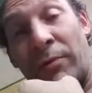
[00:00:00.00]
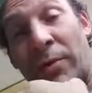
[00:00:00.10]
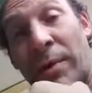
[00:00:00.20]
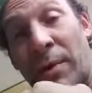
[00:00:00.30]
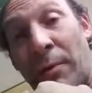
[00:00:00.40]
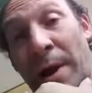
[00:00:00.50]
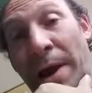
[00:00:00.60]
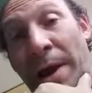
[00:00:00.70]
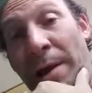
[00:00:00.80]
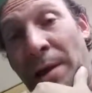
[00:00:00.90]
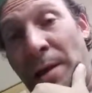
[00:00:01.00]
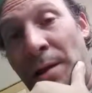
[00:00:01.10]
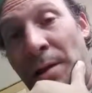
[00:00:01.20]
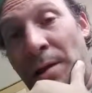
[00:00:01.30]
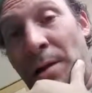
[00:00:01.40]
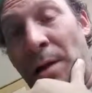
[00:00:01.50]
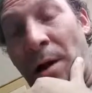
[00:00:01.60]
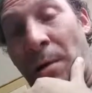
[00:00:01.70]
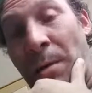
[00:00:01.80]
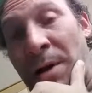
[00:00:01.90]
going away,
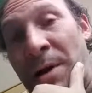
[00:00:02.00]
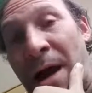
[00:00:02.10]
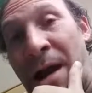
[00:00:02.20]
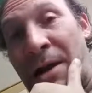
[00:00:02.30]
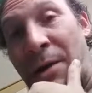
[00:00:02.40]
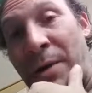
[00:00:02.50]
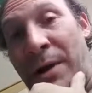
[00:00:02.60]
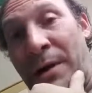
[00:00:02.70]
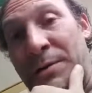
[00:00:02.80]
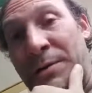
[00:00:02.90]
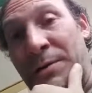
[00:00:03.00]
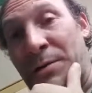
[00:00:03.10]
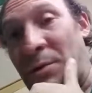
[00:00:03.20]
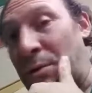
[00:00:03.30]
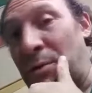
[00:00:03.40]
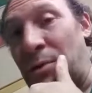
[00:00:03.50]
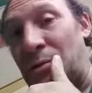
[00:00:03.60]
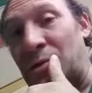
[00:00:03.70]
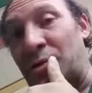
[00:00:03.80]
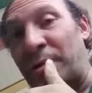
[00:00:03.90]
and not going on to
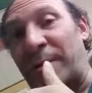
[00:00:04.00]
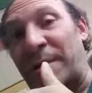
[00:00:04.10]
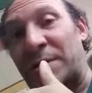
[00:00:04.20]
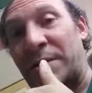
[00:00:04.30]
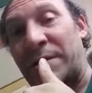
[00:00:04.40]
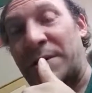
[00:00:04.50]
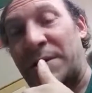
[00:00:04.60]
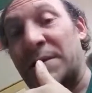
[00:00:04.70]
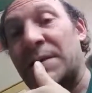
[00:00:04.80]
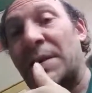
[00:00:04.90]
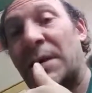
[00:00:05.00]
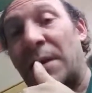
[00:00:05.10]
new streaming services,